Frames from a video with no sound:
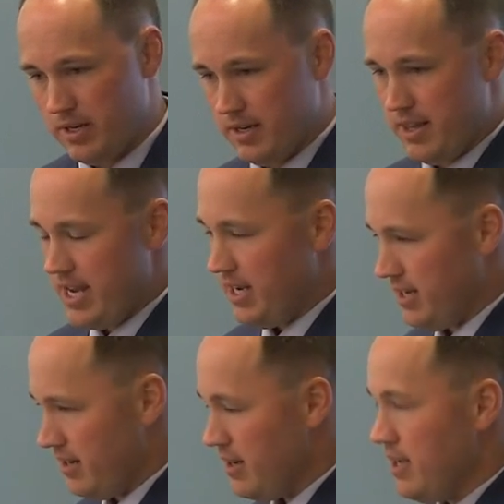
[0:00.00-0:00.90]
and think
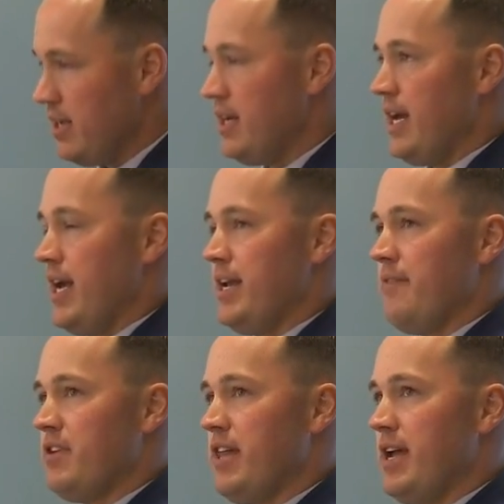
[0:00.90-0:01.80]
and
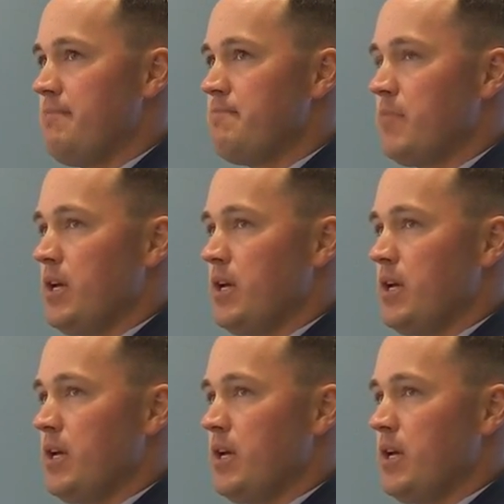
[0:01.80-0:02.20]
everything.